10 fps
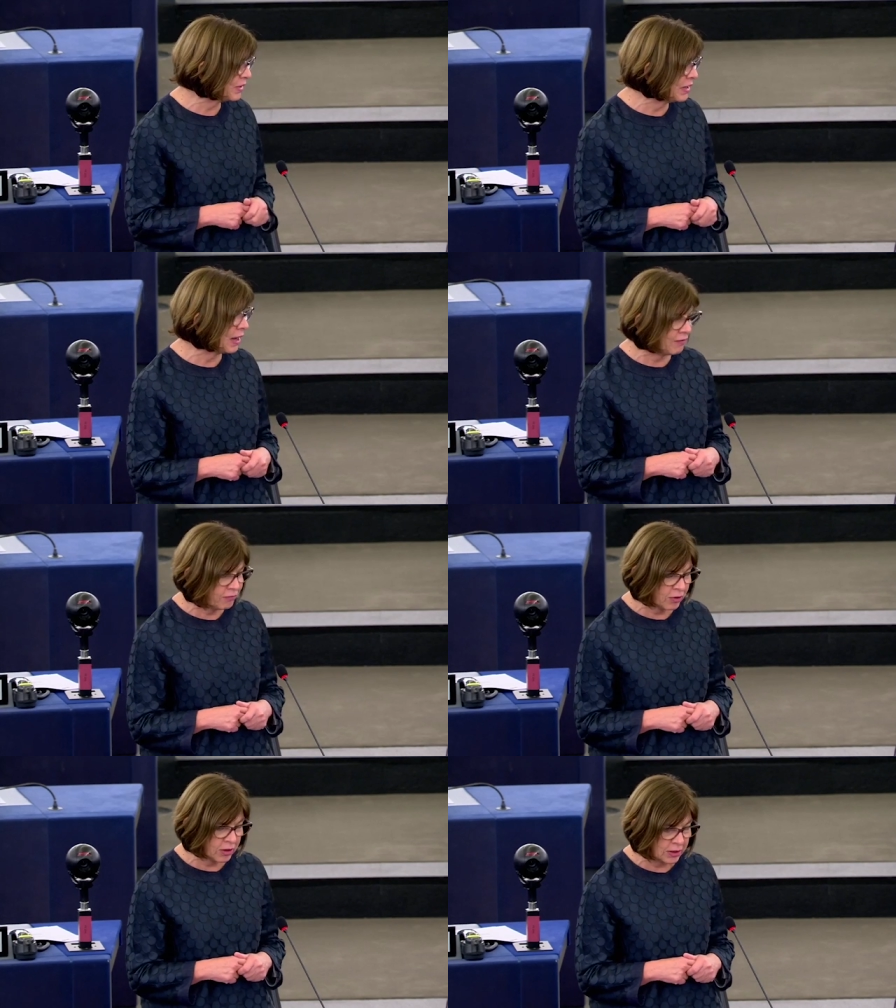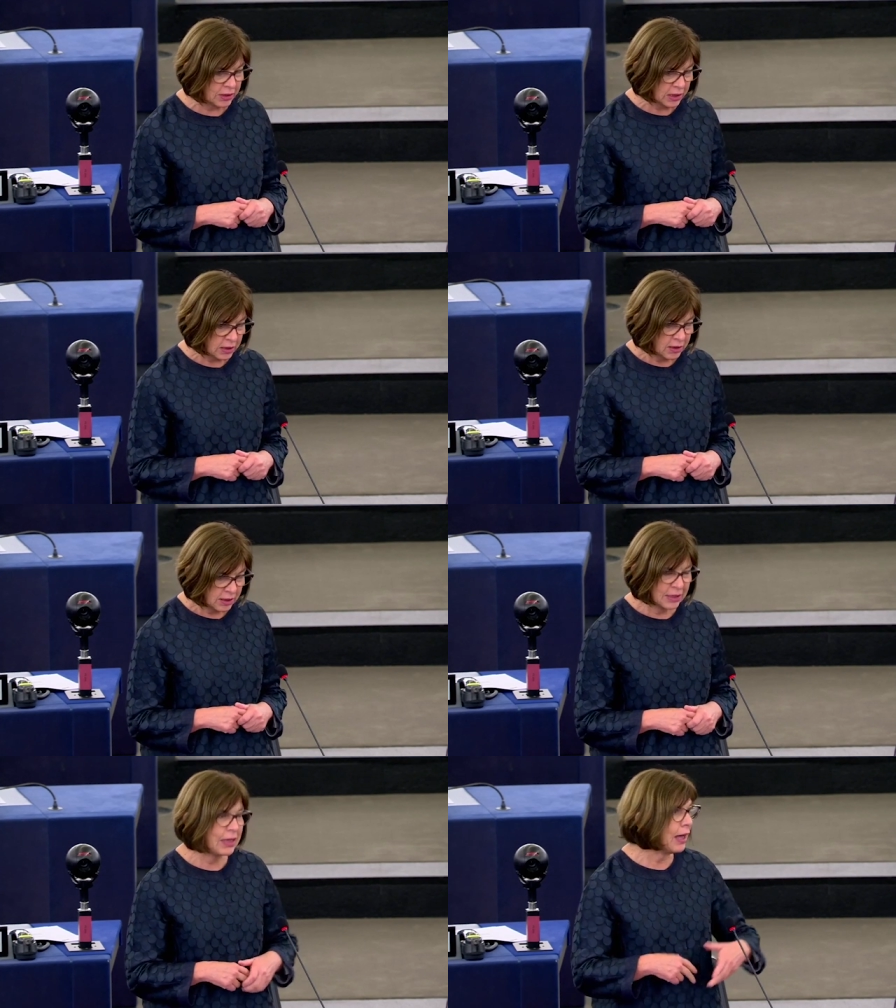picked up on the idea
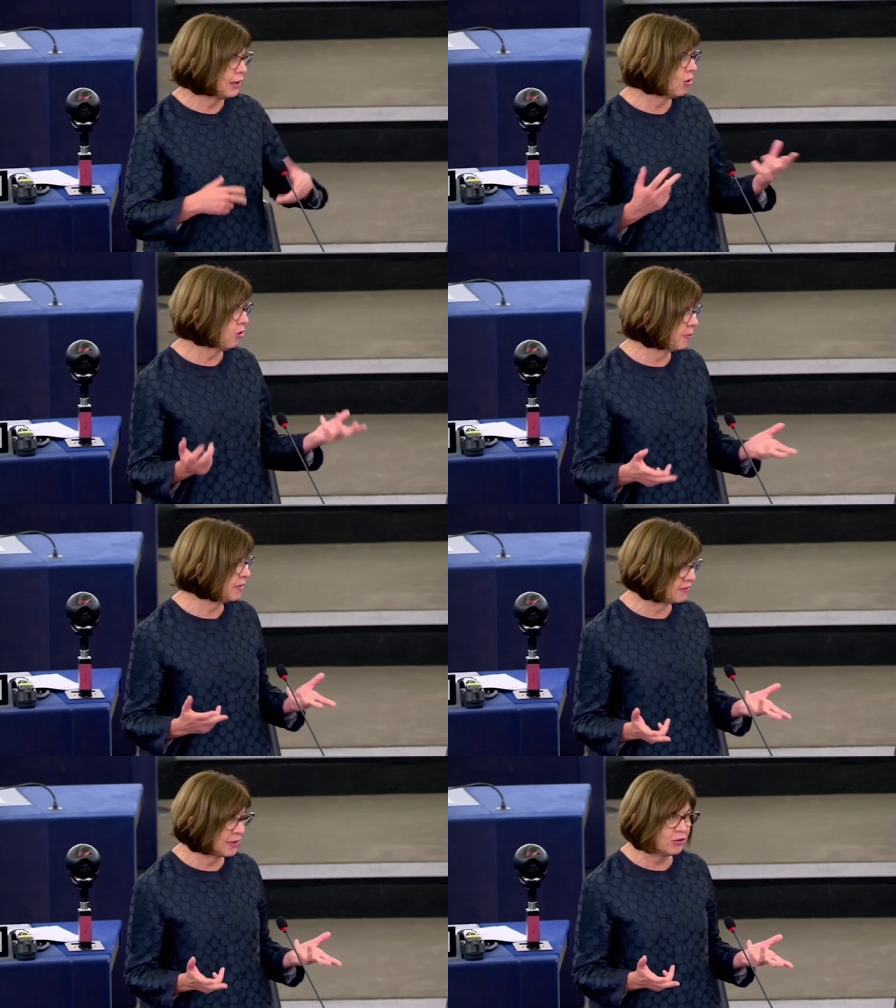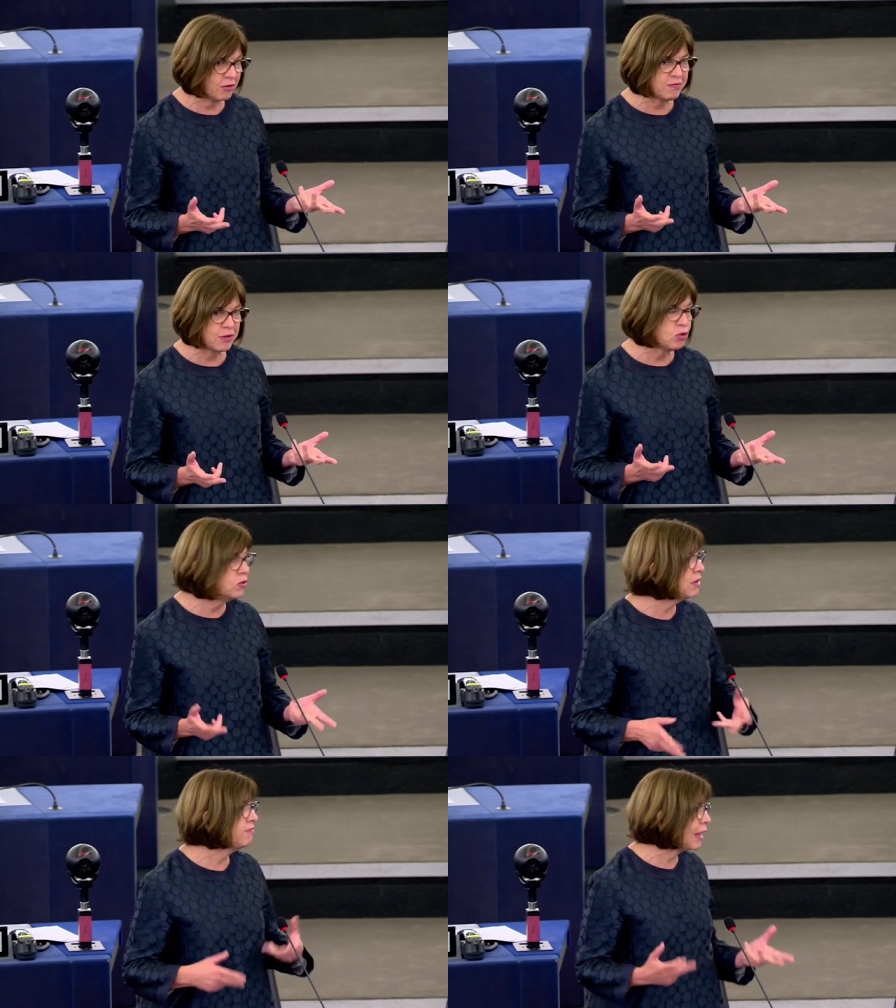during the last part session,